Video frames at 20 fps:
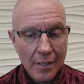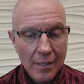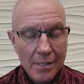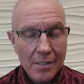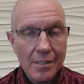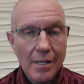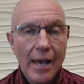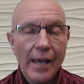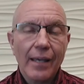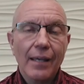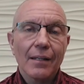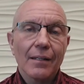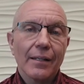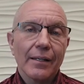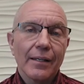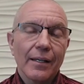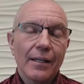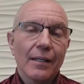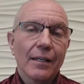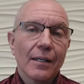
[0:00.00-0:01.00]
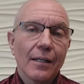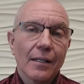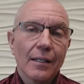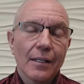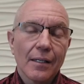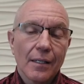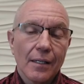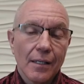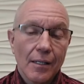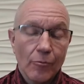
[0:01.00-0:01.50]
Secondly,
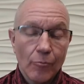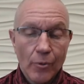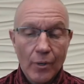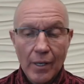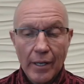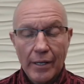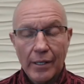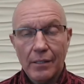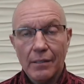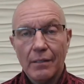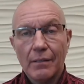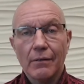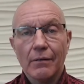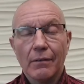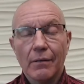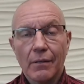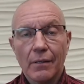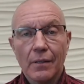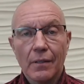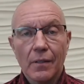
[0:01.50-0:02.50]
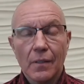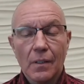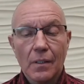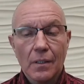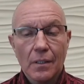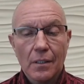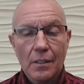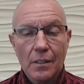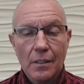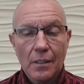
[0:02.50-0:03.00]
and related,
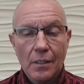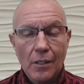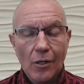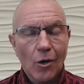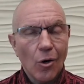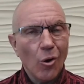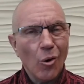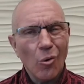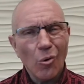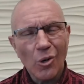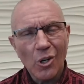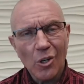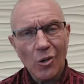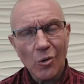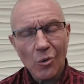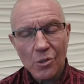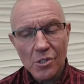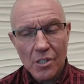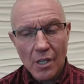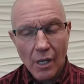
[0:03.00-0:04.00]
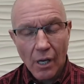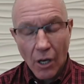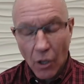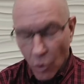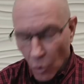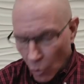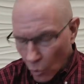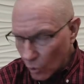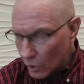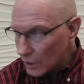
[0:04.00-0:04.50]

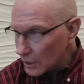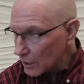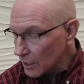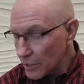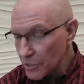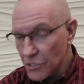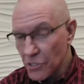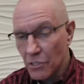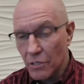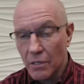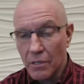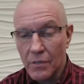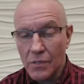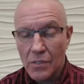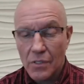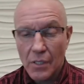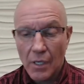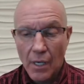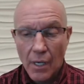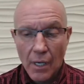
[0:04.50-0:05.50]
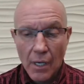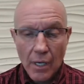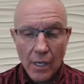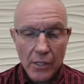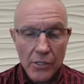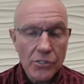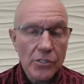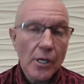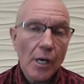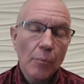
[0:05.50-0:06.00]
whole cultures
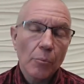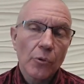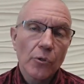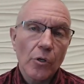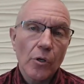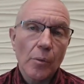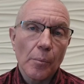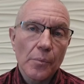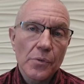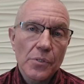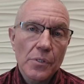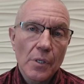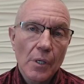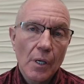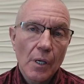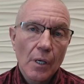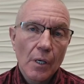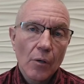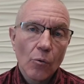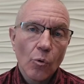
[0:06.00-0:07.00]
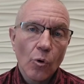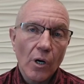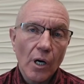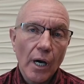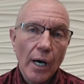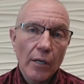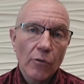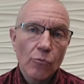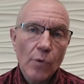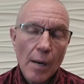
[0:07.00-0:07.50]
and subgroups were
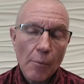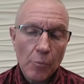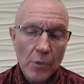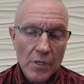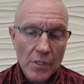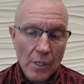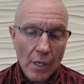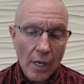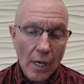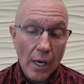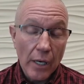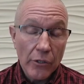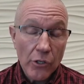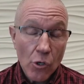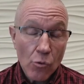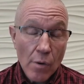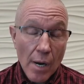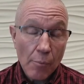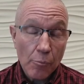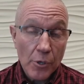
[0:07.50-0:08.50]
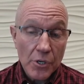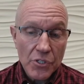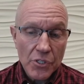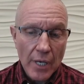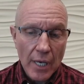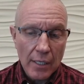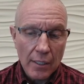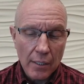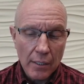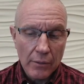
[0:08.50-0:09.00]

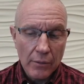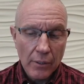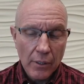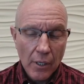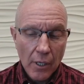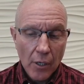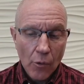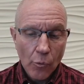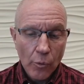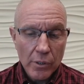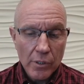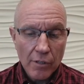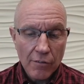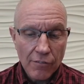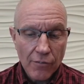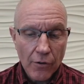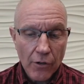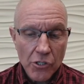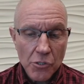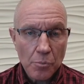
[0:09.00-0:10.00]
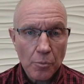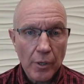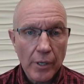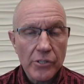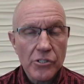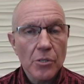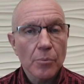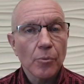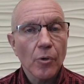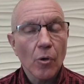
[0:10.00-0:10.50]
underrepresented when the first
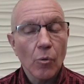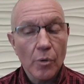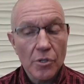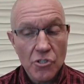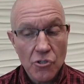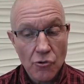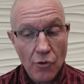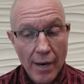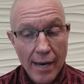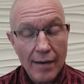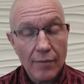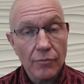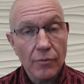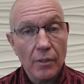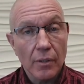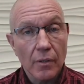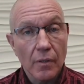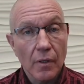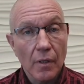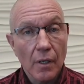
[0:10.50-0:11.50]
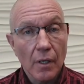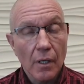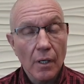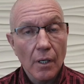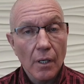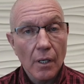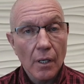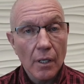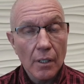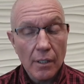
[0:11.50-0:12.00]
principle was drafted
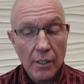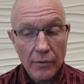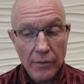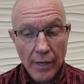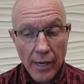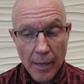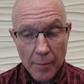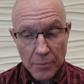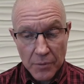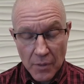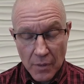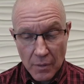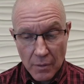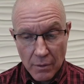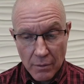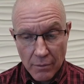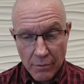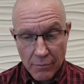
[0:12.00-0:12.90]
and adopted.